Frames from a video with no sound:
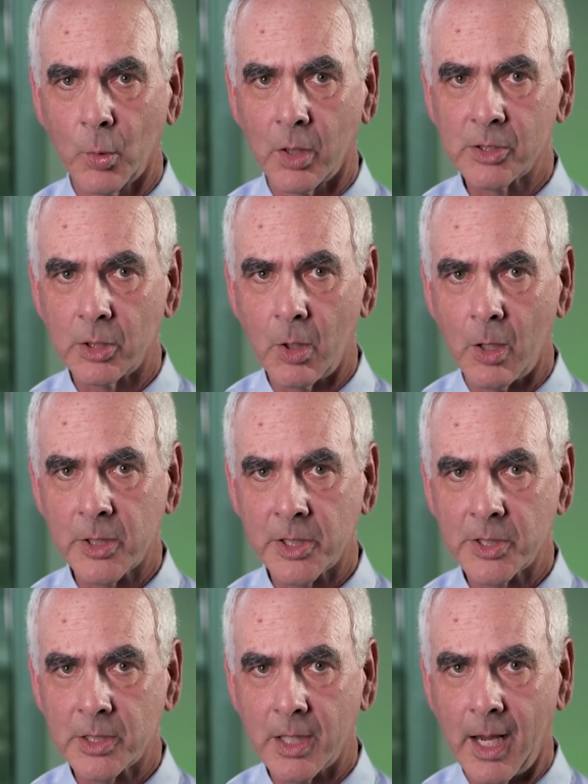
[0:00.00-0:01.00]
of the world's
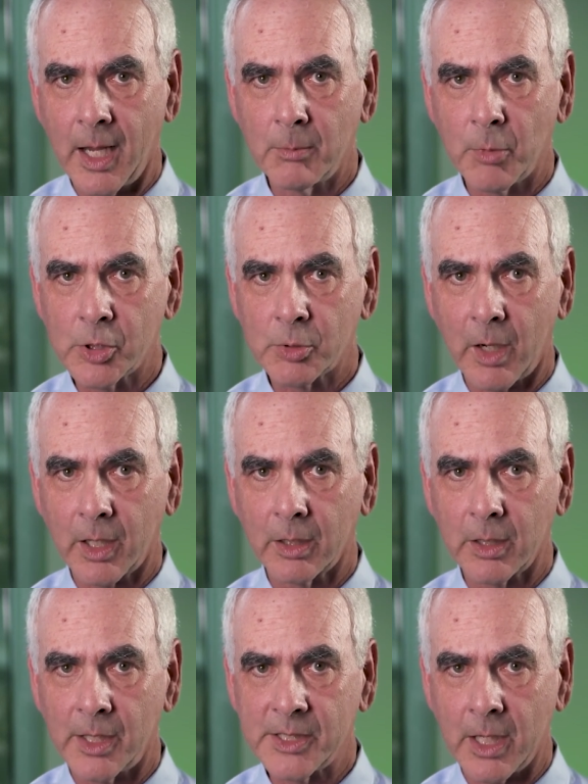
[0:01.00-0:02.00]
largest and most
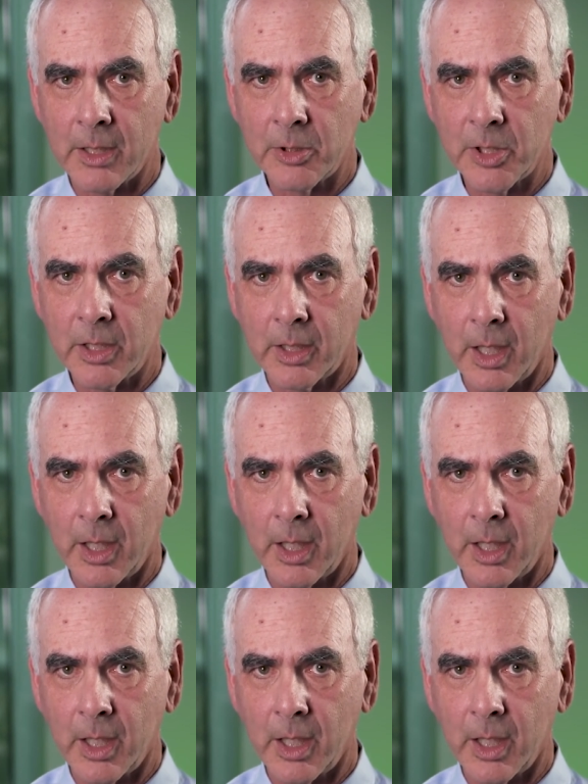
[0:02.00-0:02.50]
recognized energy and